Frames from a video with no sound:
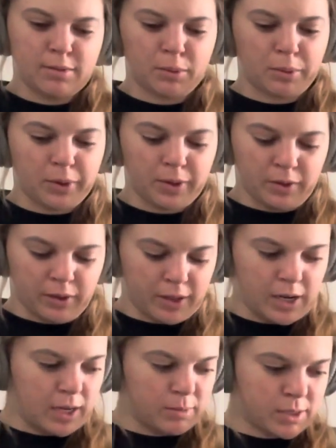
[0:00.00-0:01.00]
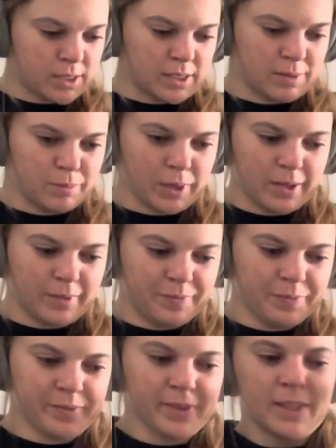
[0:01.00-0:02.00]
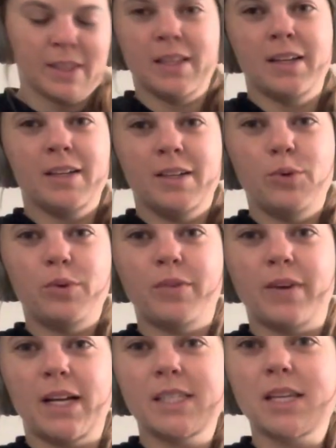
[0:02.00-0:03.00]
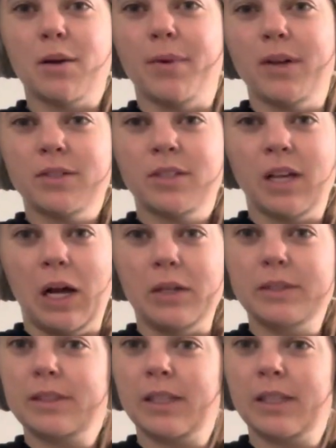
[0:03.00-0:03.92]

or the opposite, but we've got some salt